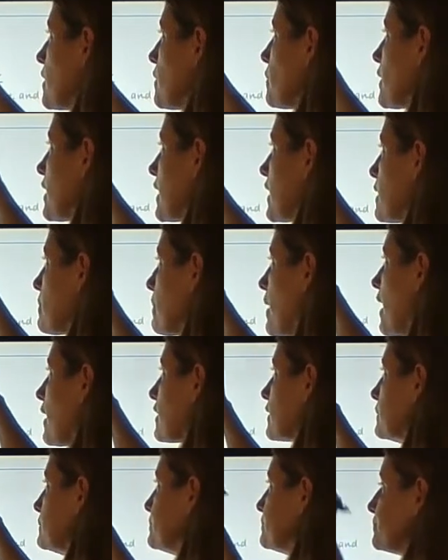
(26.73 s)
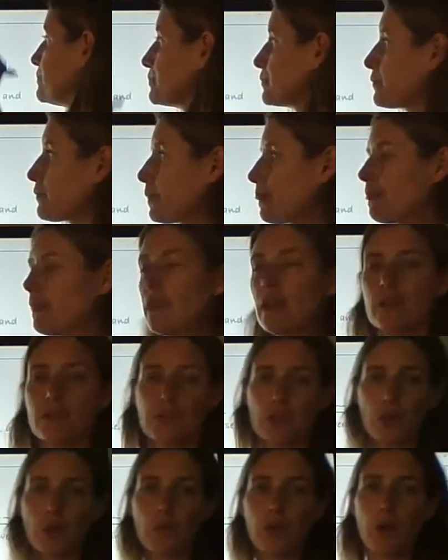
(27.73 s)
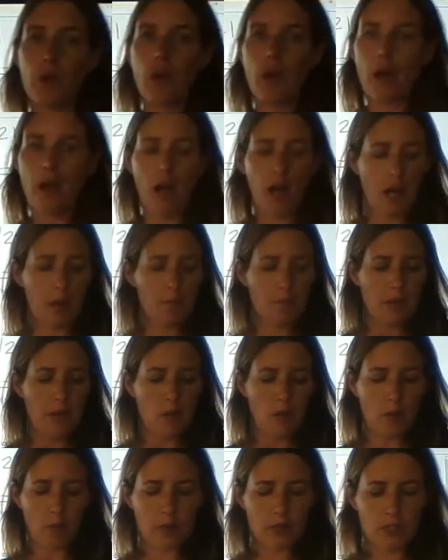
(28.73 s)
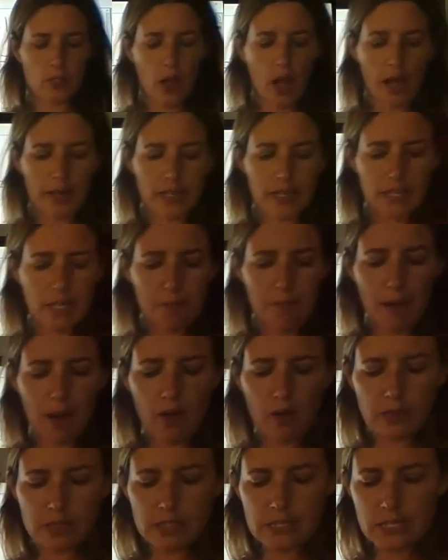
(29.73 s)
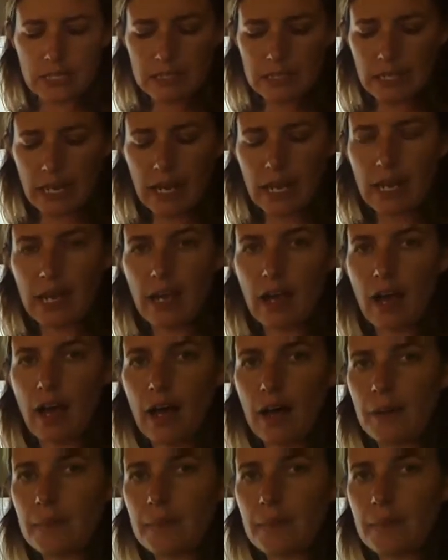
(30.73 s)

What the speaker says: when I get back. So what we're talking about today